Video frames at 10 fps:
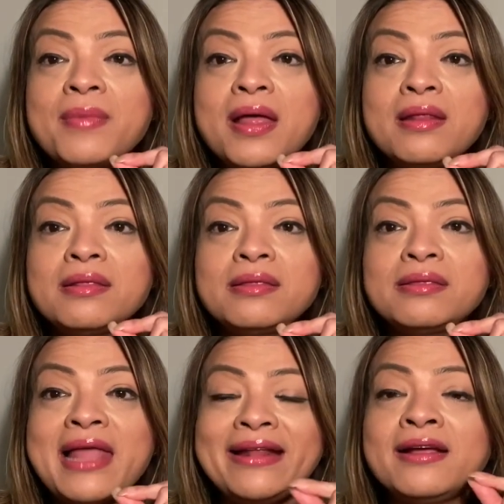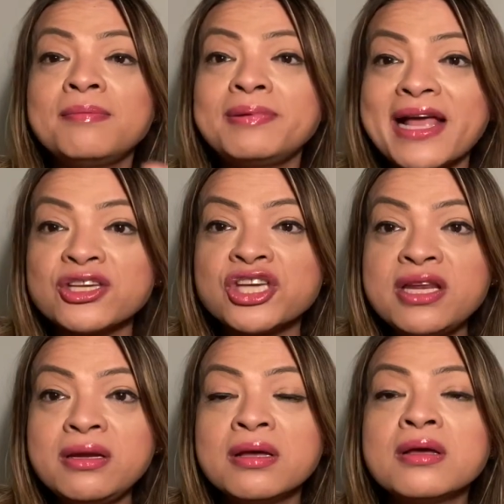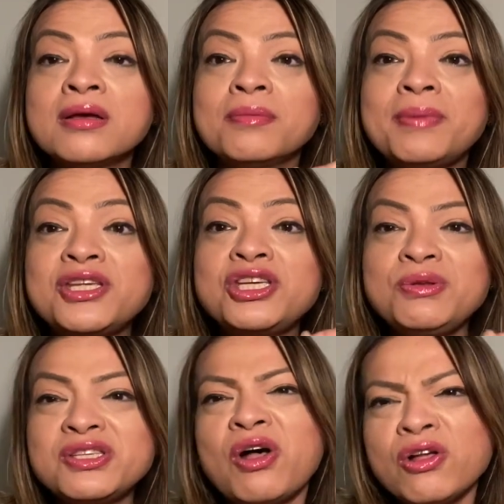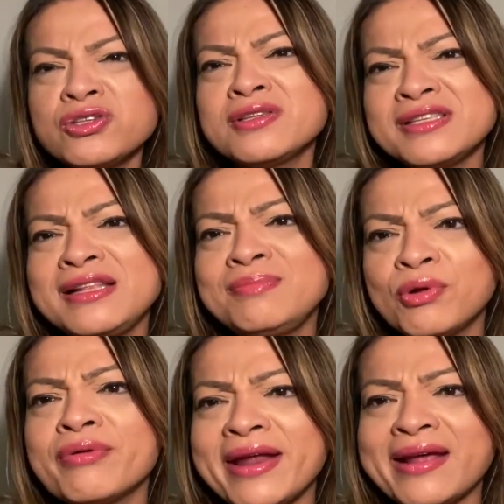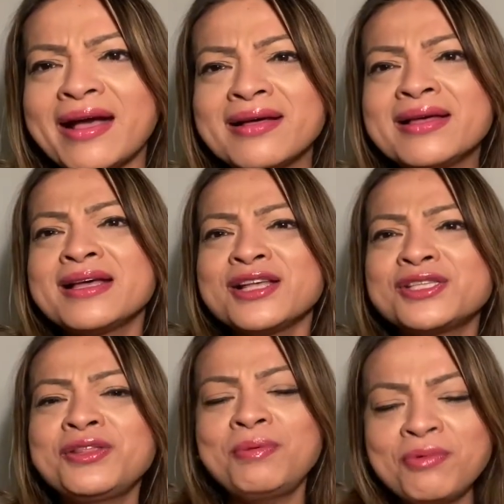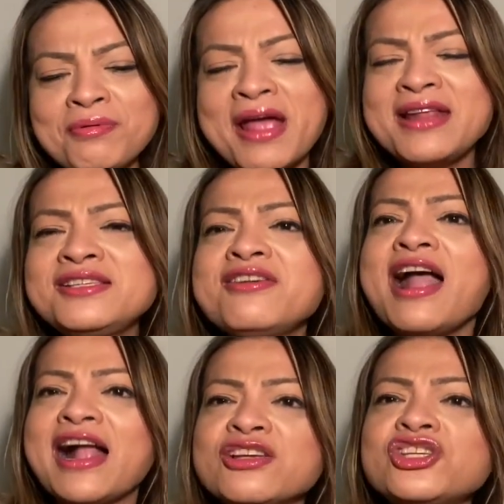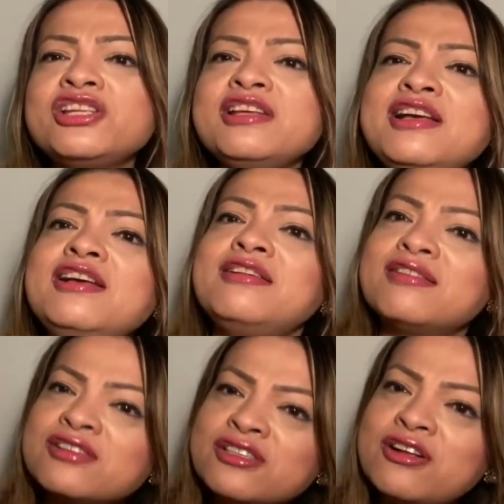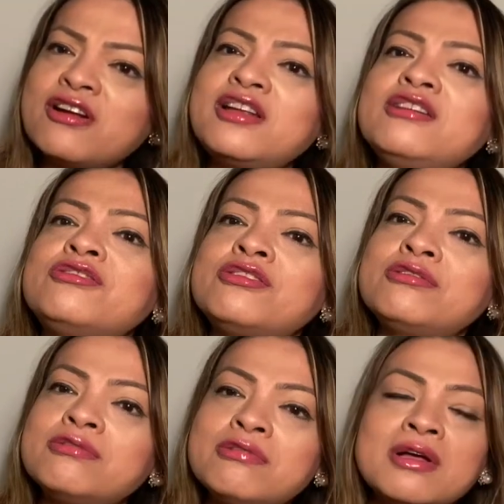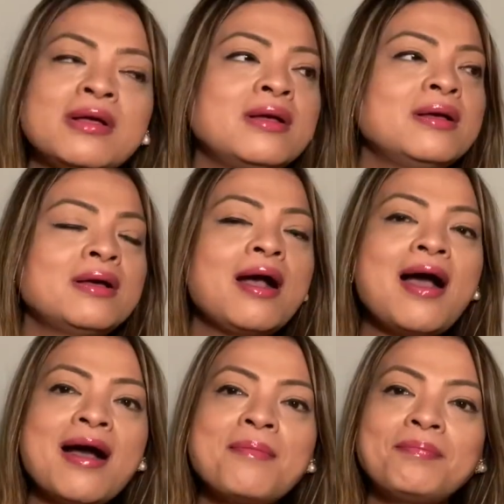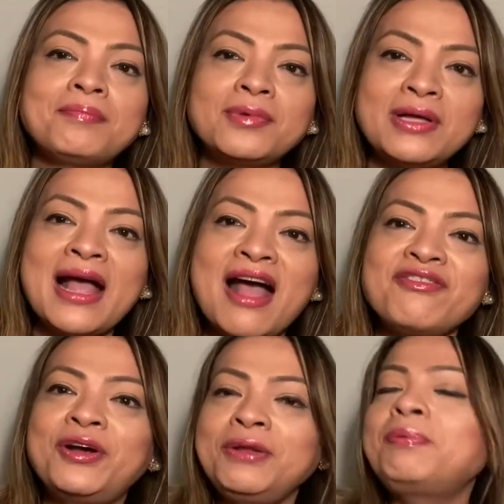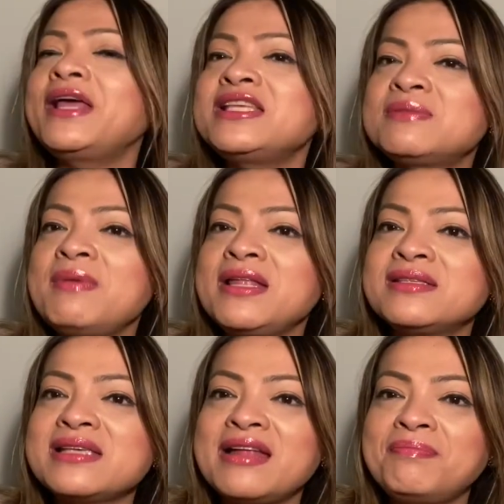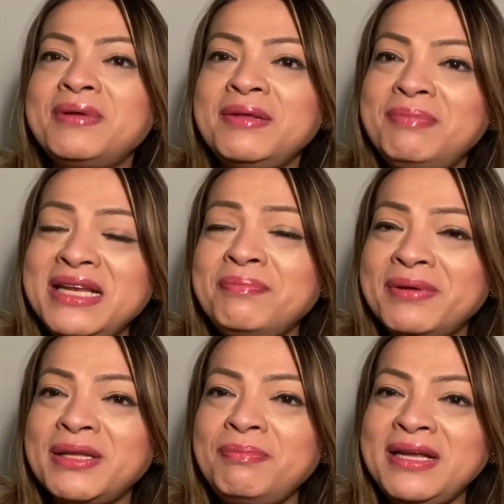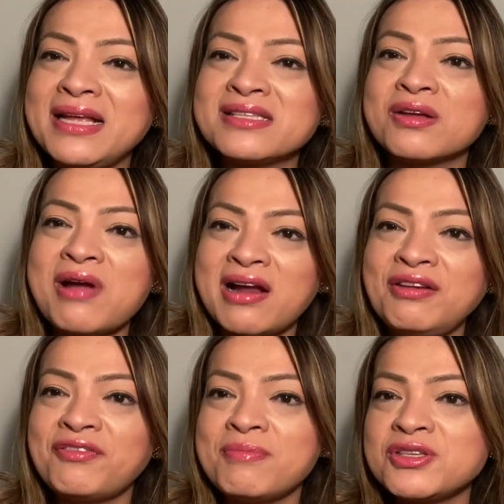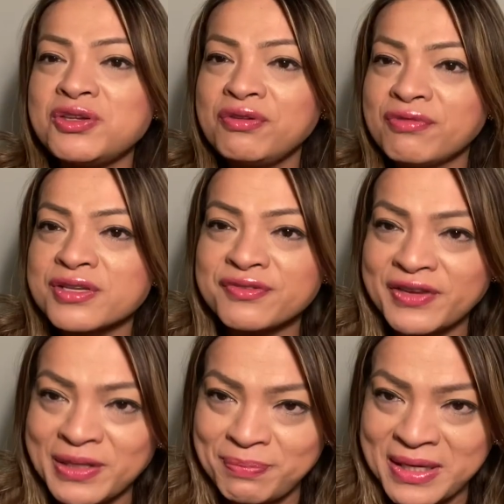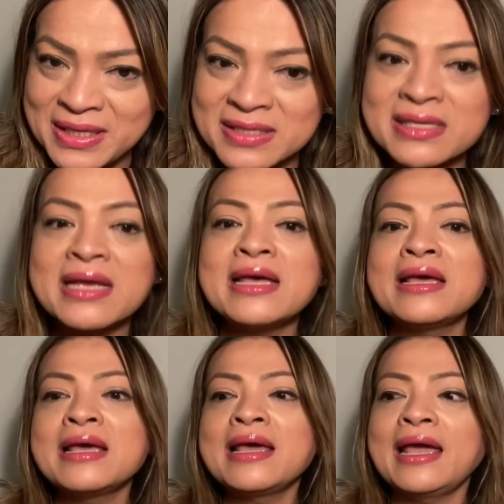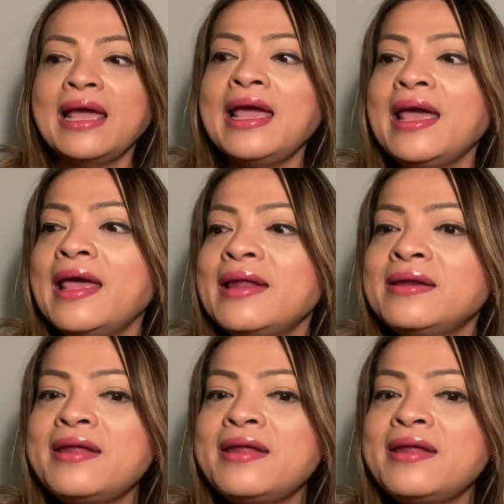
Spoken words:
light complexion, but she was also still morena. So the morenas are actually starting to have good placements at Binibini Pilipinas, crowning for Miss Universe Philippines. And